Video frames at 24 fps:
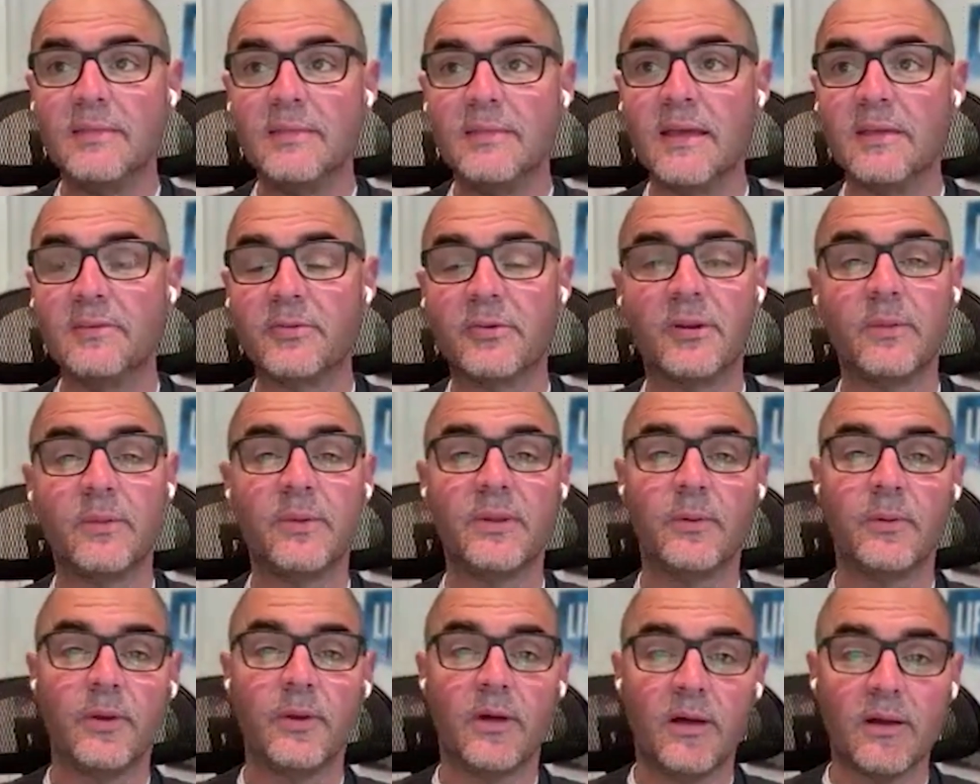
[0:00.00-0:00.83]
They turn him
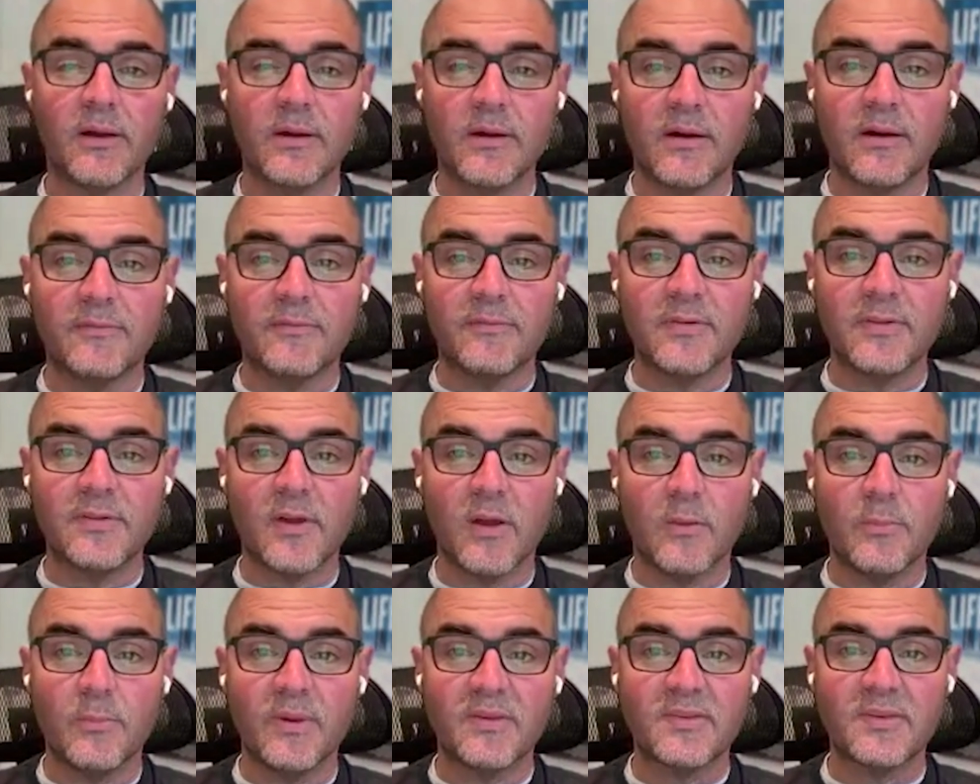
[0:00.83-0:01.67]
into an all conference,
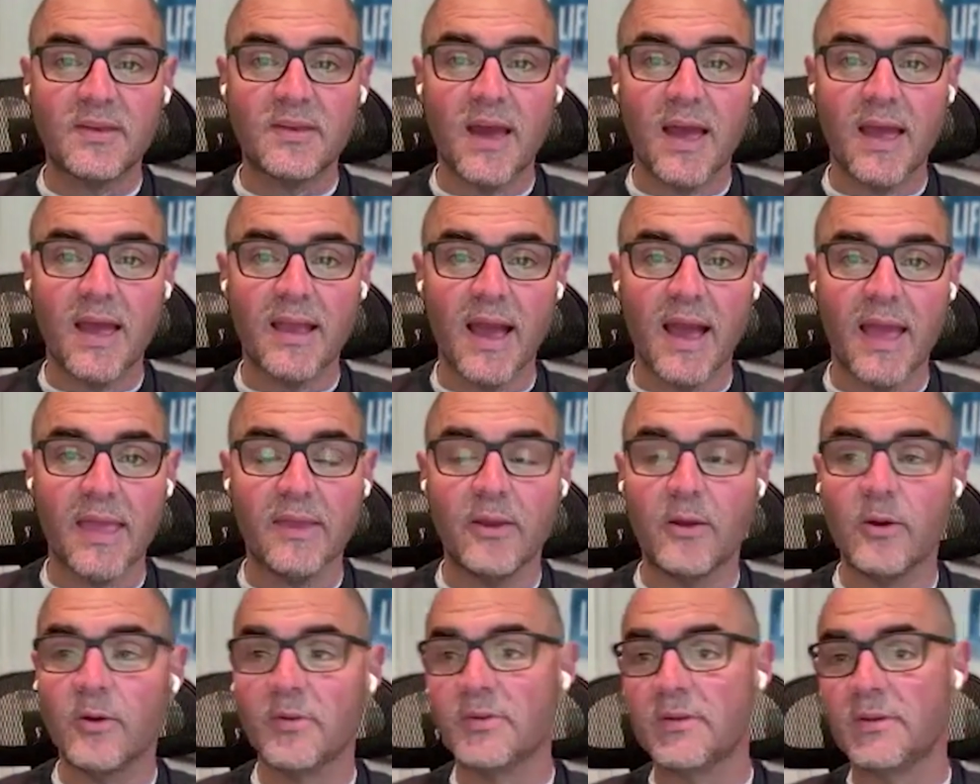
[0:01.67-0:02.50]
all Big Sky guy.
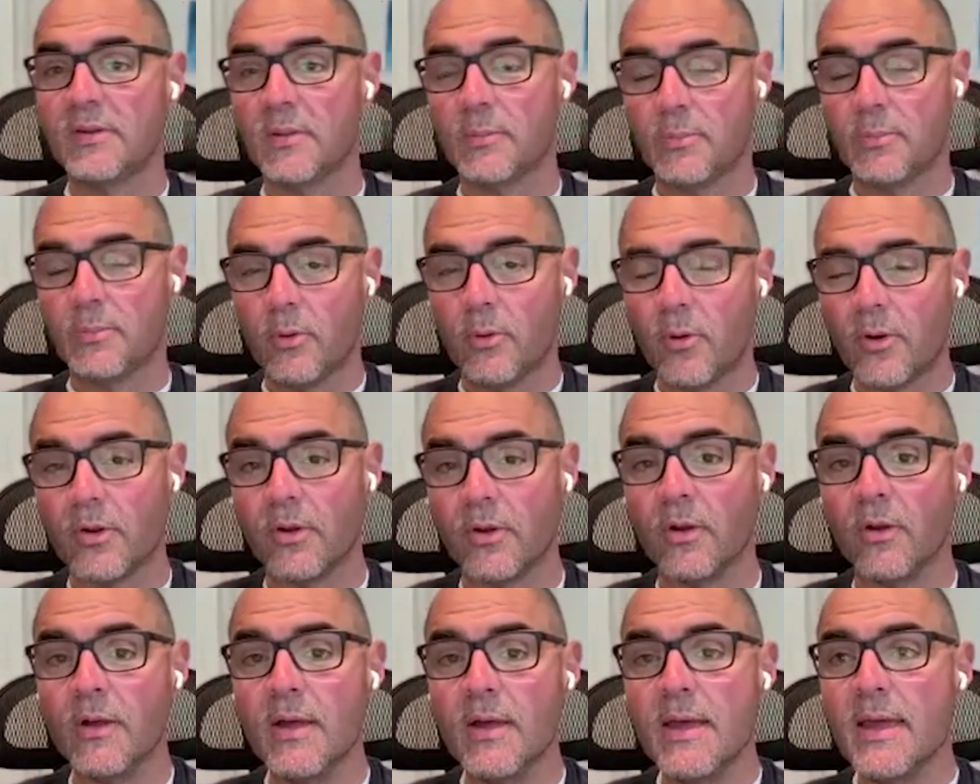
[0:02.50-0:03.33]
He goes into the
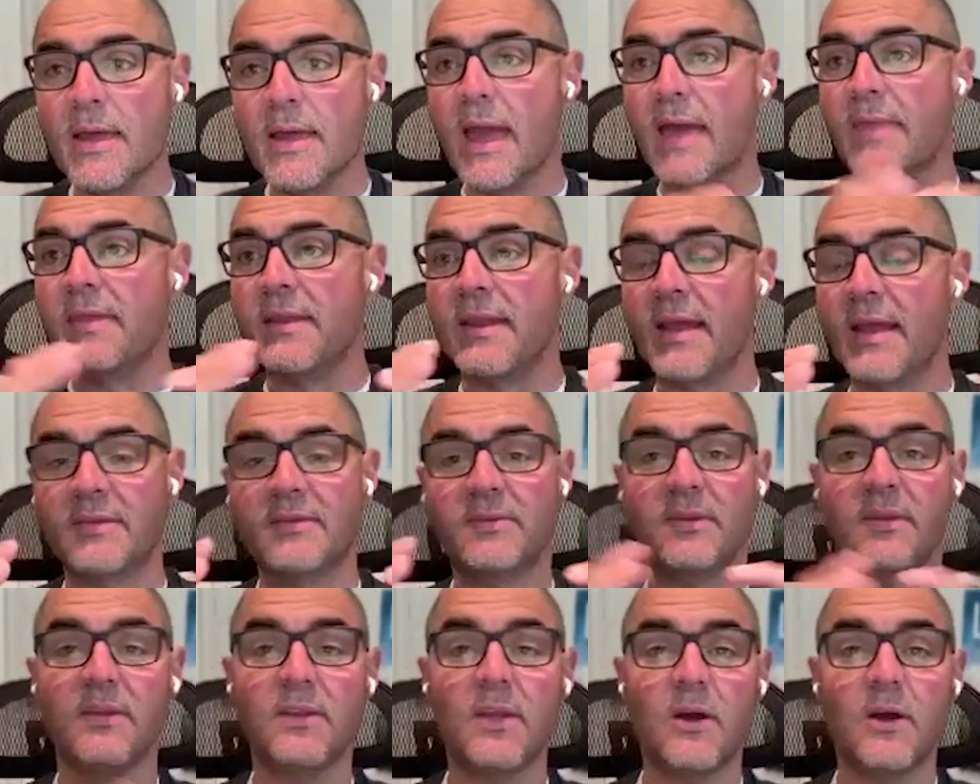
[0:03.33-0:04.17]
portal. And the
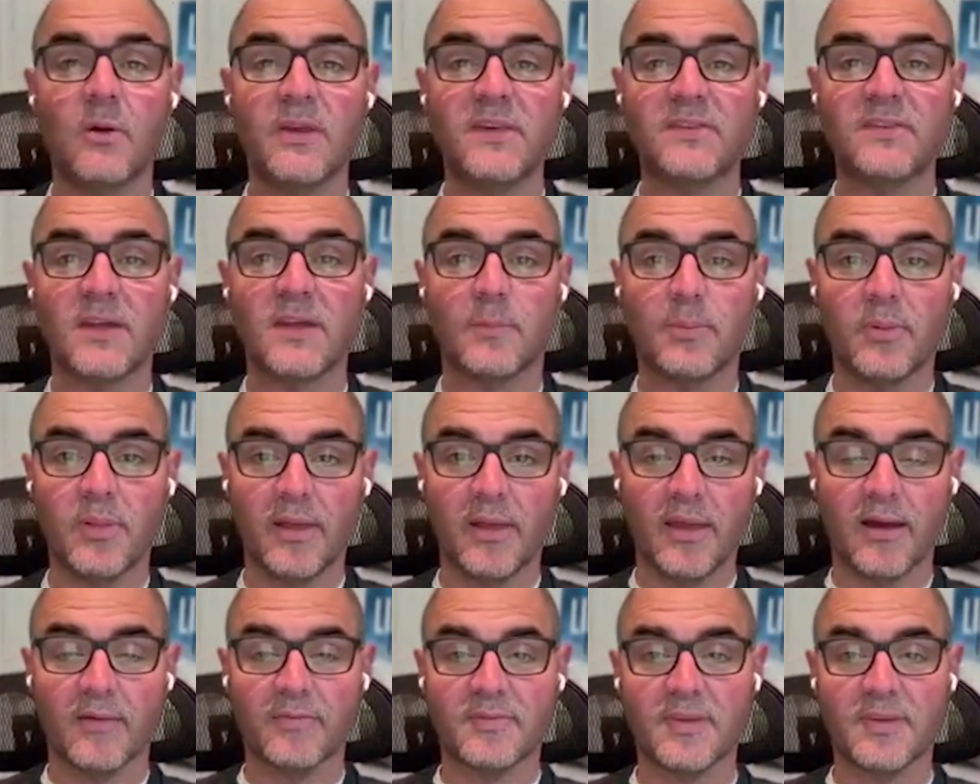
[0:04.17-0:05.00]
next thing you know, he's on a
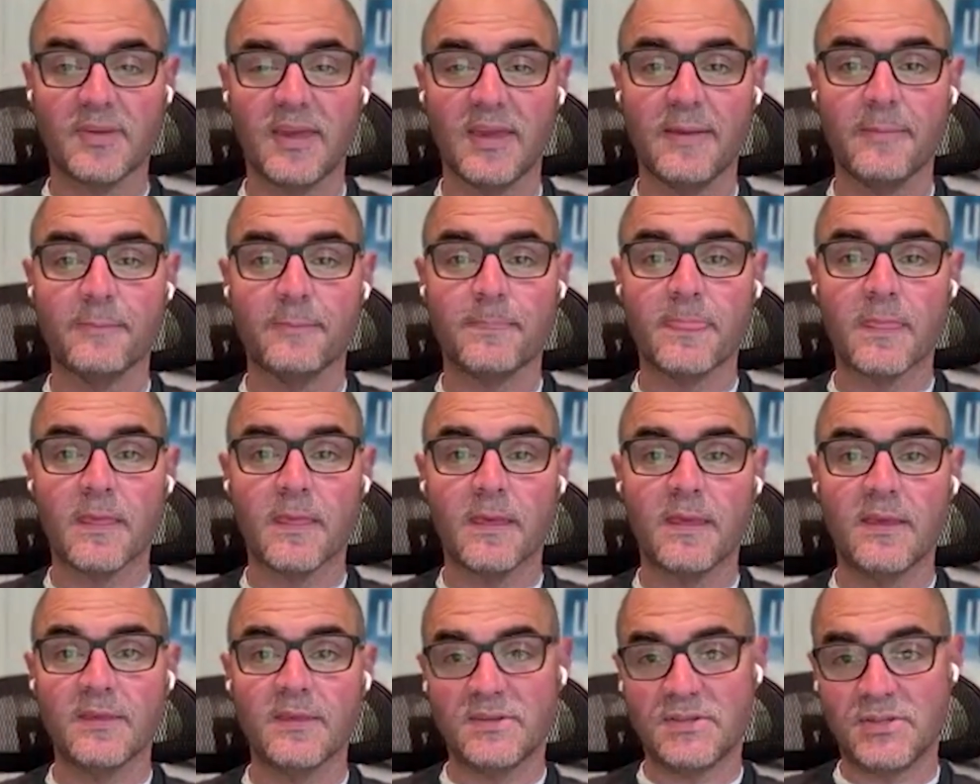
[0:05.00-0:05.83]
playoff team
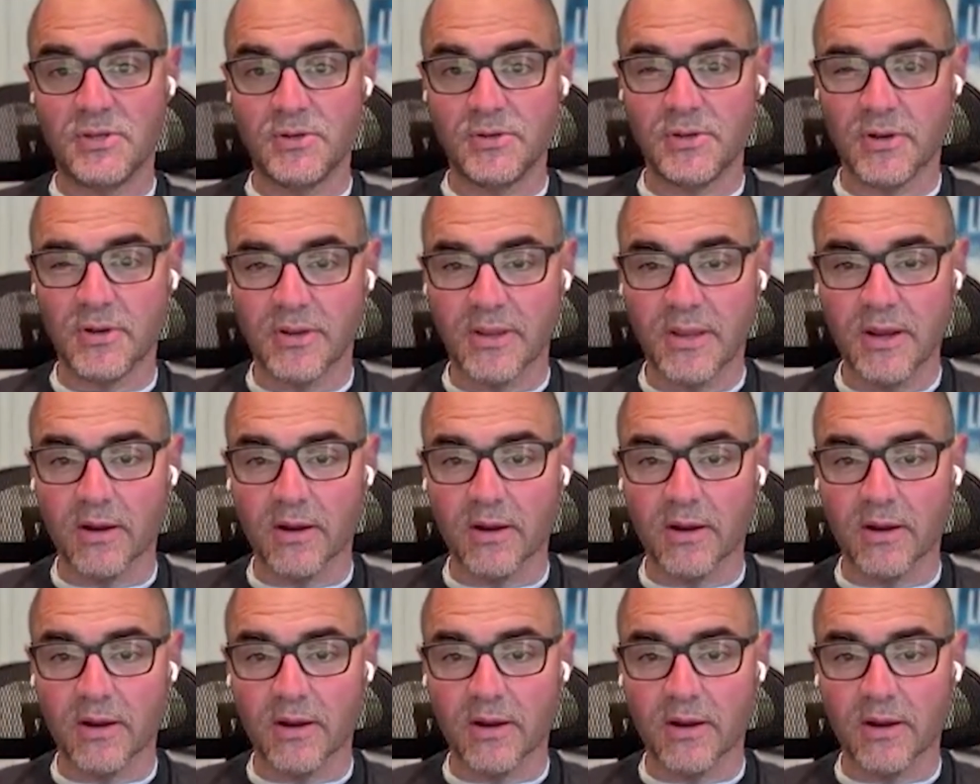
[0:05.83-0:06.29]
his junior